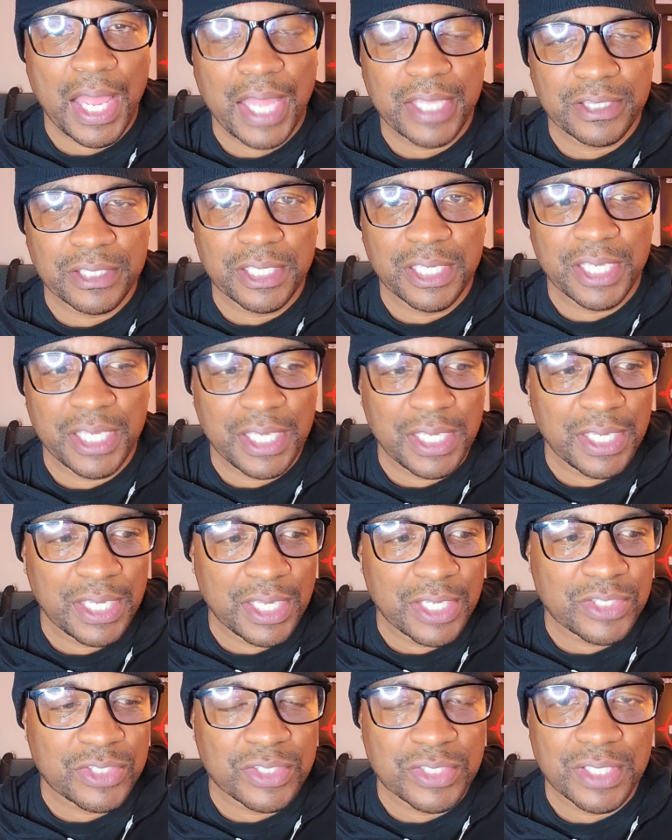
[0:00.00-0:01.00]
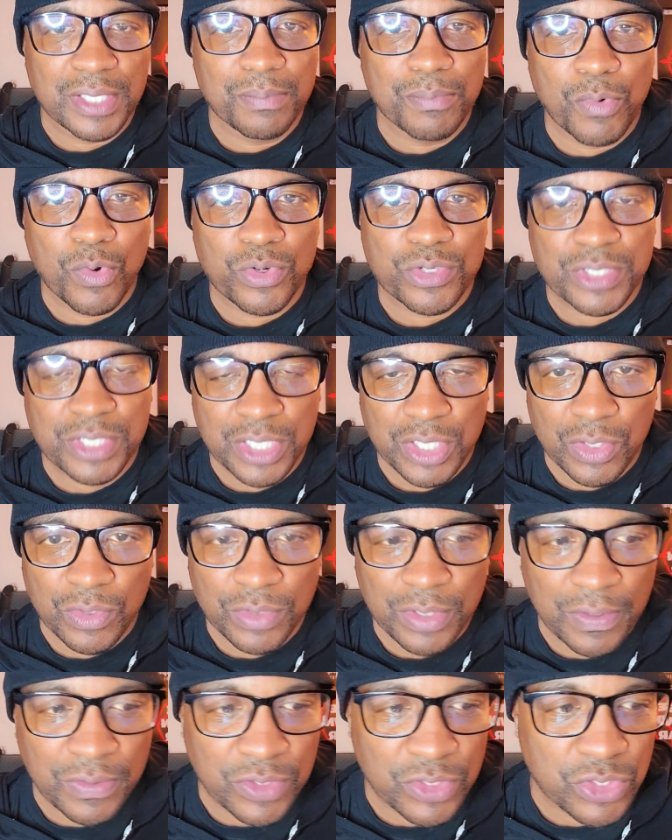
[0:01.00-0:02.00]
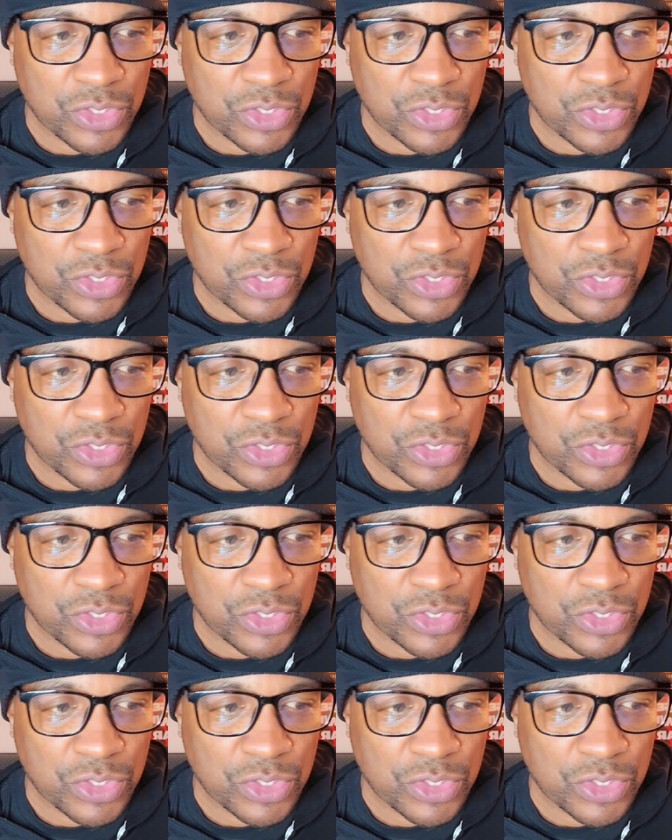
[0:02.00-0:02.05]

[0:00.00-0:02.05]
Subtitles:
think he is the more skilled of the